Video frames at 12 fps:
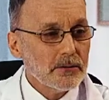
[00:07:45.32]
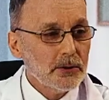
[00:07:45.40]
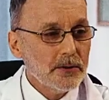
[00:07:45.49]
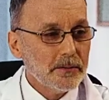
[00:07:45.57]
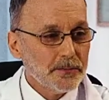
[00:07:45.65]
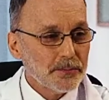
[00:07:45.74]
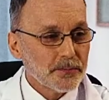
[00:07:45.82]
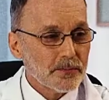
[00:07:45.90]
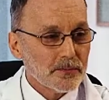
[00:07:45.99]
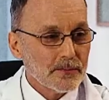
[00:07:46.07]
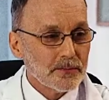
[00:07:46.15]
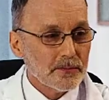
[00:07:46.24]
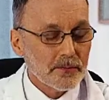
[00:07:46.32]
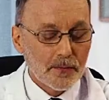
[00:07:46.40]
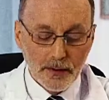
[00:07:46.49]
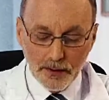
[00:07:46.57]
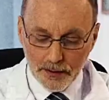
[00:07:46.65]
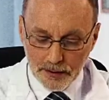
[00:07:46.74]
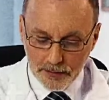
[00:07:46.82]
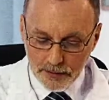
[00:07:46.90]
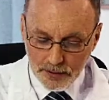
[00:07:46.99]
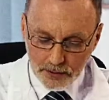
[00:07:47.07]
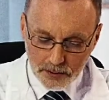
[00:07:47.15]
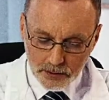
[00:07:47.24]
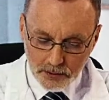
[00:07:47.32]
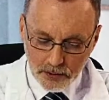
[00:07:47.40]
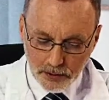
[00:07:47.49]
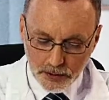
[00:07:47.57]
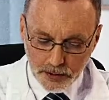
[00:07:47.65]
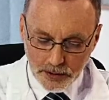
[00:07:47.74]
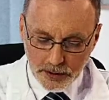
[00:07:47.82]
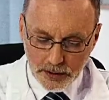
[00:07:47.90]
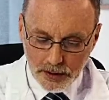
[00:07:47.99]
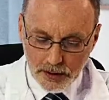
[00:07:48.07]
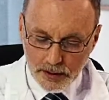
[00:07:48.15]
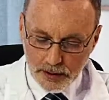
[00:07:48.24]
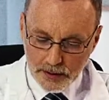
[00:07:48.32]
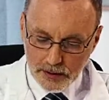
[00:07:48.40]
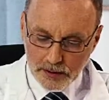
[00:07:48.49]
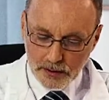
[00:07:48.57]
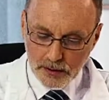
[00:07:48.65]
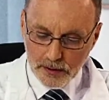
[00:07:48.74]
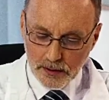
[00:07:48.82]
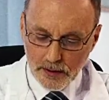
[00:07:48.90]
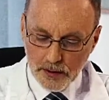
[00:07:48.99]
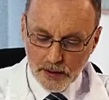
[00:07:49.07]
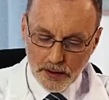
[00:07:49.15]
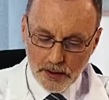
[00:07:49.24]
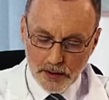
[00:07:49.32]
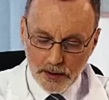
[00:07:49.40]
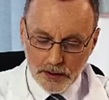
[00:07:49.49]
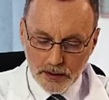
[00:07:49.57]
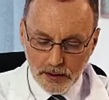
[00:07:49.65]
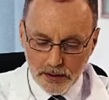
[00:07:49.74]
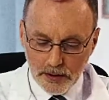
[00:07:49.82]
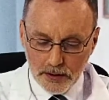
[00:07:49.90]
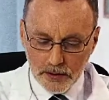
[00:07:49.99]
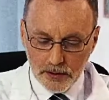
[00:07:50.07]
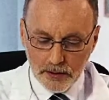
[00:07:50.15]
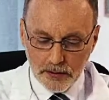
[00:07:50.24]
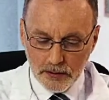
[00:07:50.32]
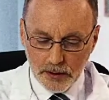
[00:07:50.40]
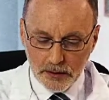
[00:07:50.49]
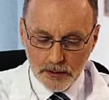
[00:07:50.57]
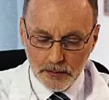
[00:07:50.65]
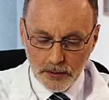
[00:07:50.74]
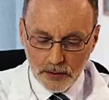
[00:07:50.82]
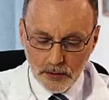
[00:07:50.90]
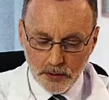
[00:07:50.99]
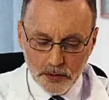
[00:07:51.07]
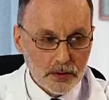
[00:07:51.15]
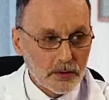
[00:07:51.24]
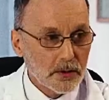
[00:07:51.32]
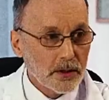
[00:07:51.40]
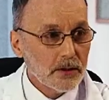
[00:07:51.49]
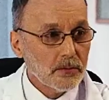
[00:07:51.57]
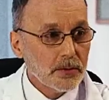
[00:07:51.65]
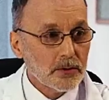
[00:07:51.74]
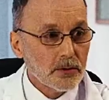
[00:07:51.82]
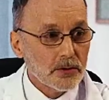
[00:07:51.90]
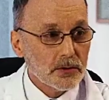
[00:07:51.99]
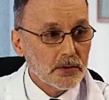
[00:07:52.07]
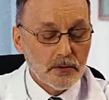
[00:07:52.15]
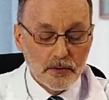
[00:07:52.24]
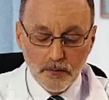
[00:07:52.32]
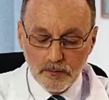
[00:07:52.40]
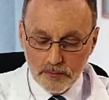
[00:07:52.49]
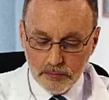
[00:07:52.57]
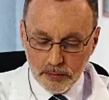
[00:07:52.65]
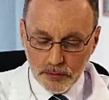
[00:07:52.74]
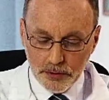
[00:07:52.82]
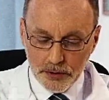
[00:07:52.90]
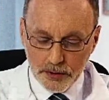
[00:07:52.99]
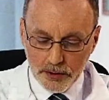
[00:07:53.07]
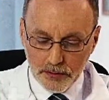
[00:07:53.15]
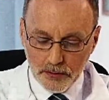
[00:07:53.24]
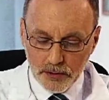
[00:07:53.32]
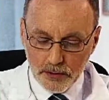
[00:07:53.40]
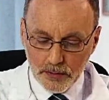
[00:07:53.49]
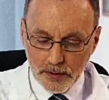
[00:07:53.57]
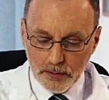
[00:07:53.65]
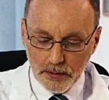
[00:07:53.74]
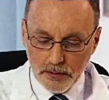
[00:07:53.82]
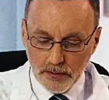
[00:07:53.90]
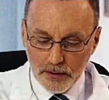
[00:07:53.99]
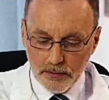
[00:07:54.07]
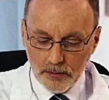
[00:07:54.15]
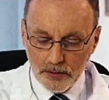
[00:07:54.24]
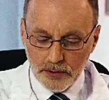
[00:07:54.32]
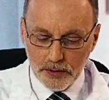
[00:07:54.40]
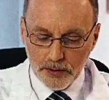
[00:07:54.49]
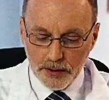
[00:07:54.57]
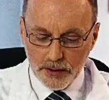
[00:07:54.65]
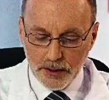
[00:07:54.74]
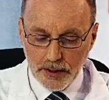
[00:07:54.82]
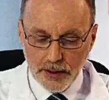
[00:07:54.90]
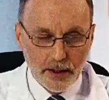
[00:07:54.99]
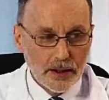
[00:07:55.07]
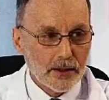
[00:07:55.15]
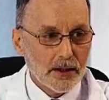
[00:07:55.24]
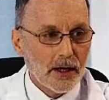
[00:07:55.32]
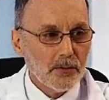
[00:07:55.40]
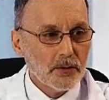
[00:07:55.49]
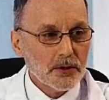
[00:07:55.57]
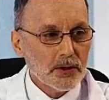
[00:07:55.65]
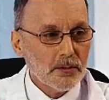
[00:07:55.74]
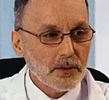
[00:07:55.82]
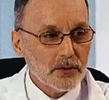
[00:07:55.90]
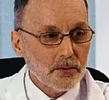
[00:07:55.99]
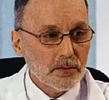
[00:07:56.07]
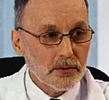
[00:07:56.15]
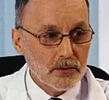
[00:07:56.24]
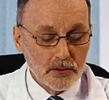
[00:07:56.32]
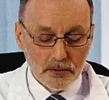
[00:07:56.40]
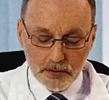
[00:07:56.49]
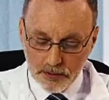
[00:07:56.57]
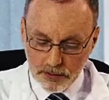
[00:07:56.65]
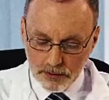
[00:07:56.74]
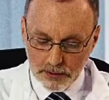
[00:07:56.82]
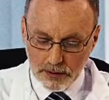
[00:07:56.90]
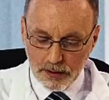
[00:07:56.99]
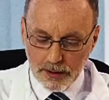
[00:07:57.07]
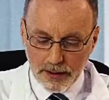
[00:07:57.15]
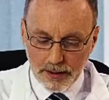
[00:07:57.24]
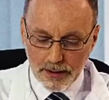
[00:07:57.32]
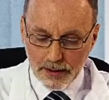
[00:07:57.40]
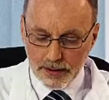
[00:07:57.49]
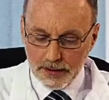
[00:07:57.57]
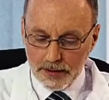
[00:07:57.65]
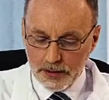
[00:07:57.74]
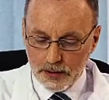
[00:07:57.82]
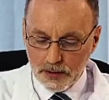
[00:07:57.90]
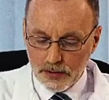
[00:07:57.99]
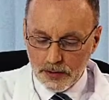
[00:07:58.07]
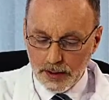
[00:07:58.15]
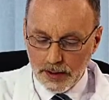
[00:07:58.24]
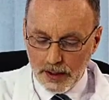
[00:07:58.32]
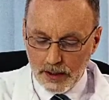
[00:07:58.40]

Now, patients can use the app or the website to search for and explore practitioner profiles, read reviews, and then book a real or virtual session.